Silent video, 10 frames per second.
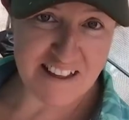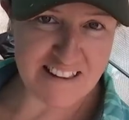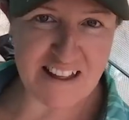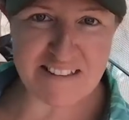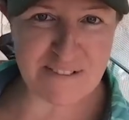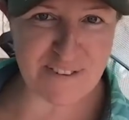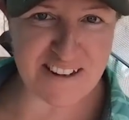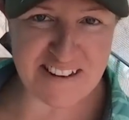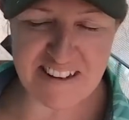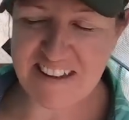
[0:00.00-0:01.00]
lots of
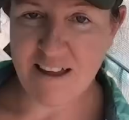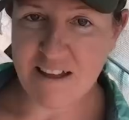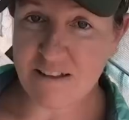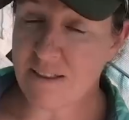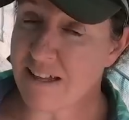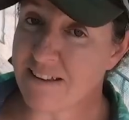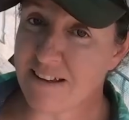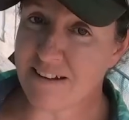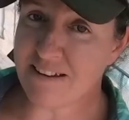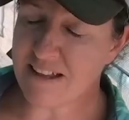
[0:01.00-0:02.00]
fun. And so that's
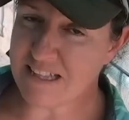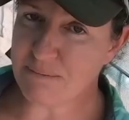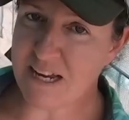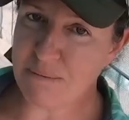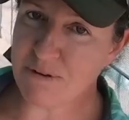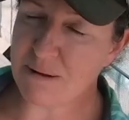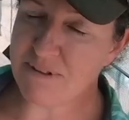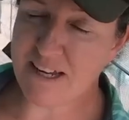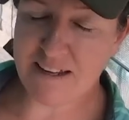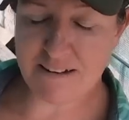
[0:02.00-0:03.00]
it. That's my April
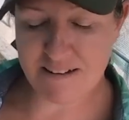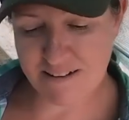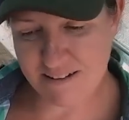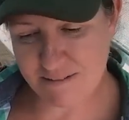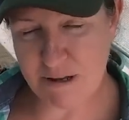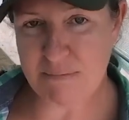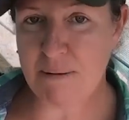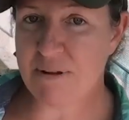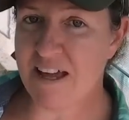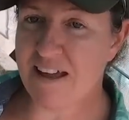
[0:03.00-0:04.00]
update, my
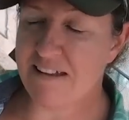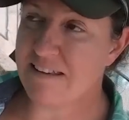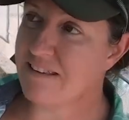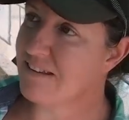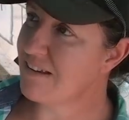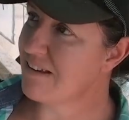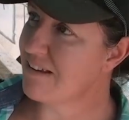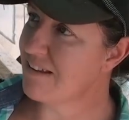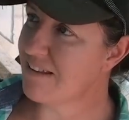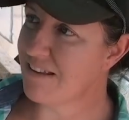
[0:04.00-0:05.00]
May plans.
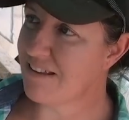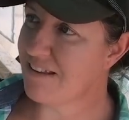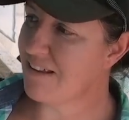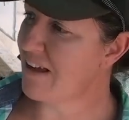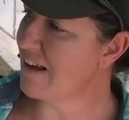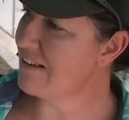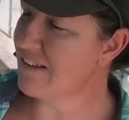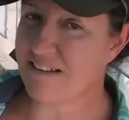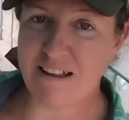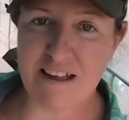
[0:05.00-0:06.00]
I guess
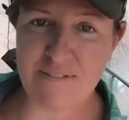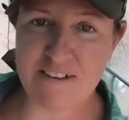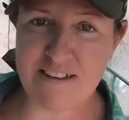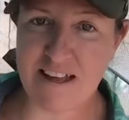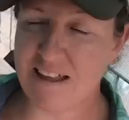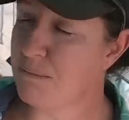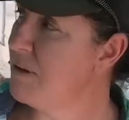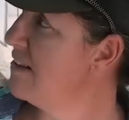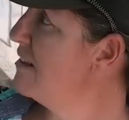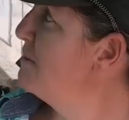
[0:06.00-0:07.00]
that's all I have to say. The
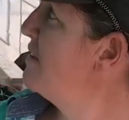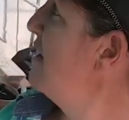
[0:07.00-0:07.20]
bee seems to